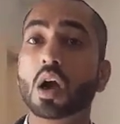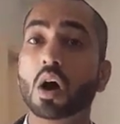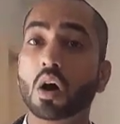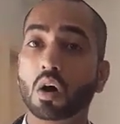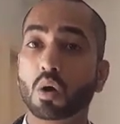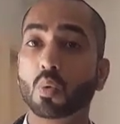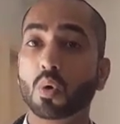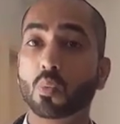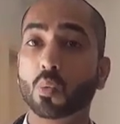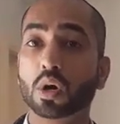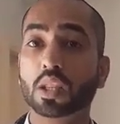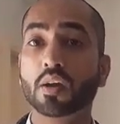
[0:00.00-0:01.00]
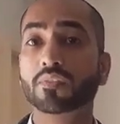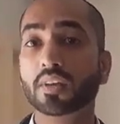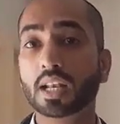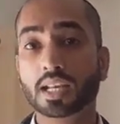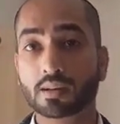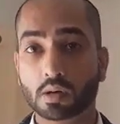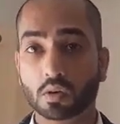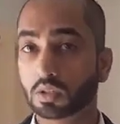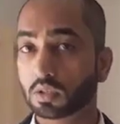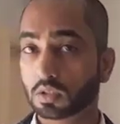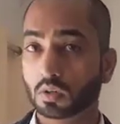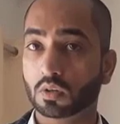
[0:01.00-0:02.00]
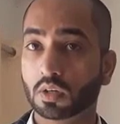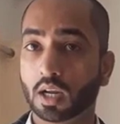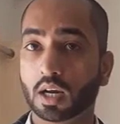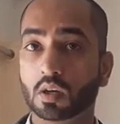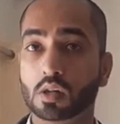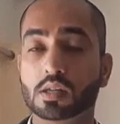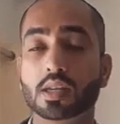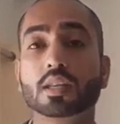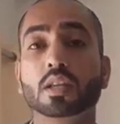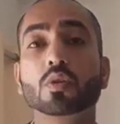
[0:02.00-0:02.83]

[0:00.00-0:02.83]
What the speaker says: or what they are feeling about this corona and all such things.